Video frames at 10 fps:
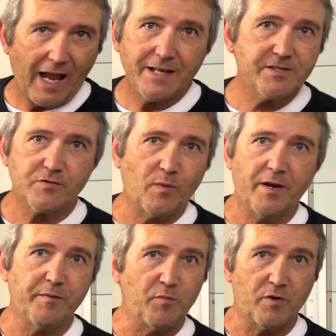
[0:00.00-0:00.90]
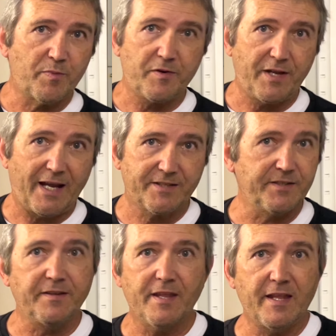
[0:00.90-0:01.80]
I just wanted more
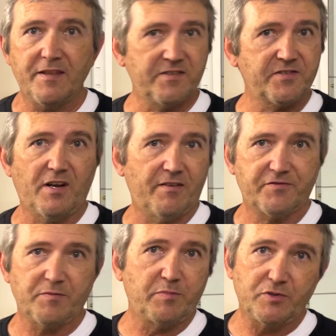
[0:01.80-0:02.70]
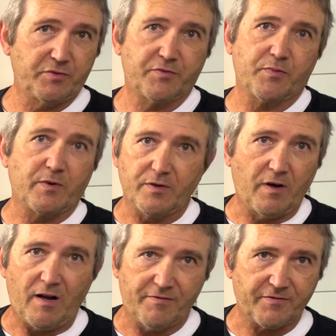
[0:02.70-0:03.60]
protection than the softer boots were
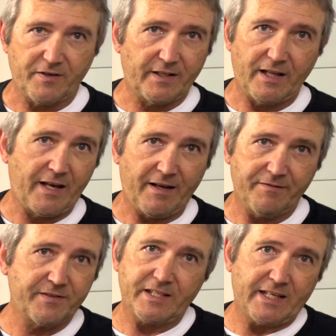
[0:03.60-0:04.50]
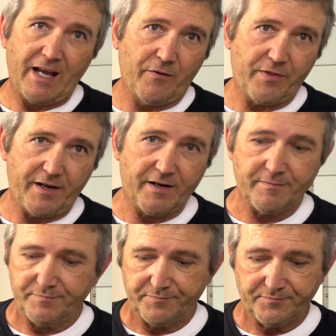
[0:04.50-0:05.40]
offering that I've seen out there.
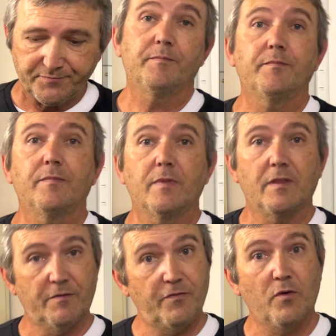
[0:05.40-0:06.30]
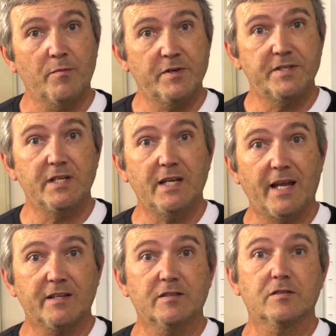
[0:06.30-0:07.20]
The Forma
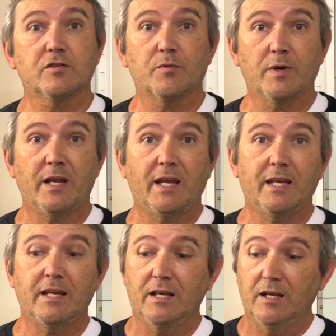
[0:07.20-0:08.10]
TX terrain